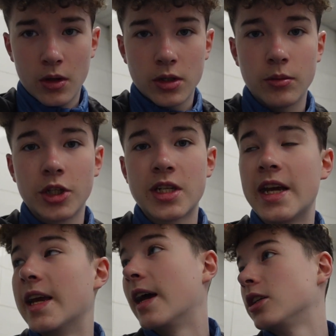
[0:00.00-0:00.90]
So I'm just
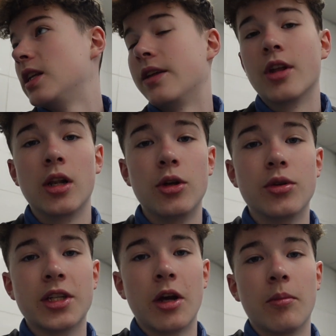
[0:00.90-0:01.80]
here actually in the
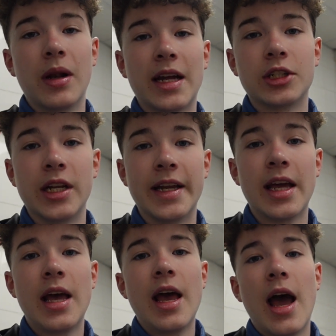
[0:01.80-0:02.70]
loos at
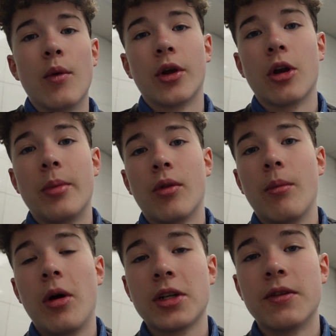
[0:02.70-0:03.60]
Bletchley, and we're going to be on the
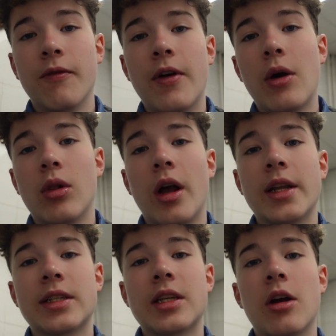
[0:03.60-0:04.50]
Marston Vale
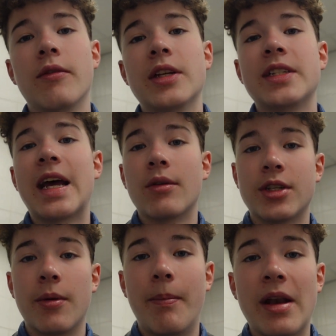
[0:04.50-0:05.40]
line service down
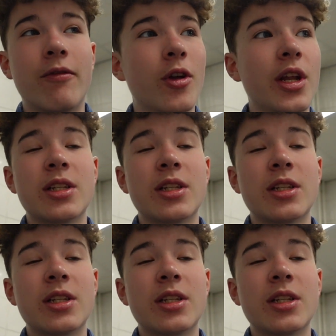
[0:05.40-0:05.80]
to Bedford.